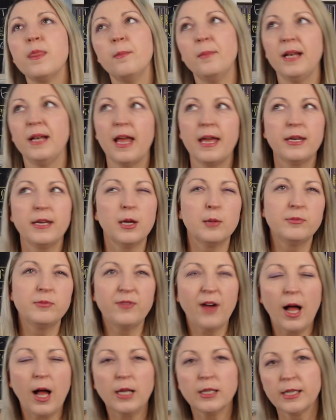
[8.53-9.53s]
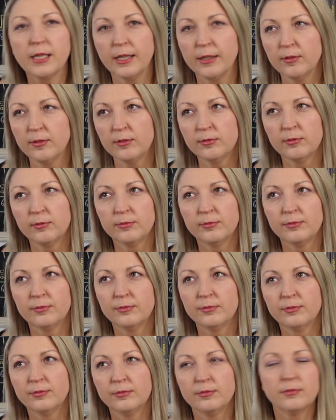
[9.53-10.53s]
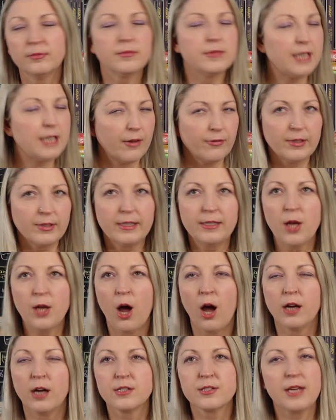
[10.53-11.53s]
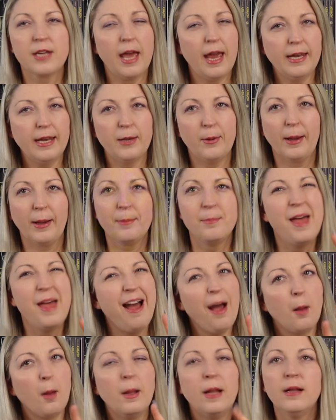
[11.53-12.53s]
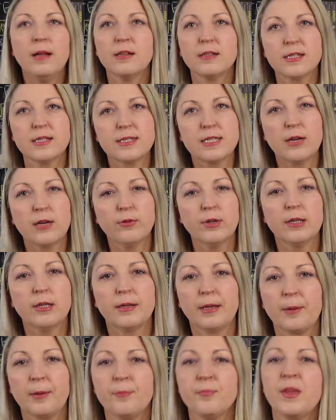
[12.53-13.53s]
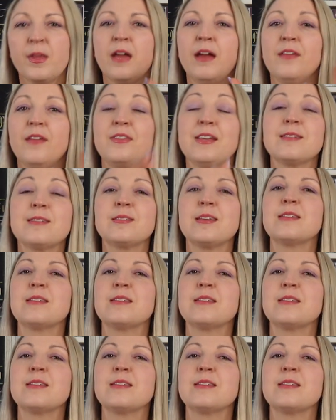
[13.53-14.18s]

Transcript: the Millennium Falcon? Definitely not. Anyway, let's stay real here. This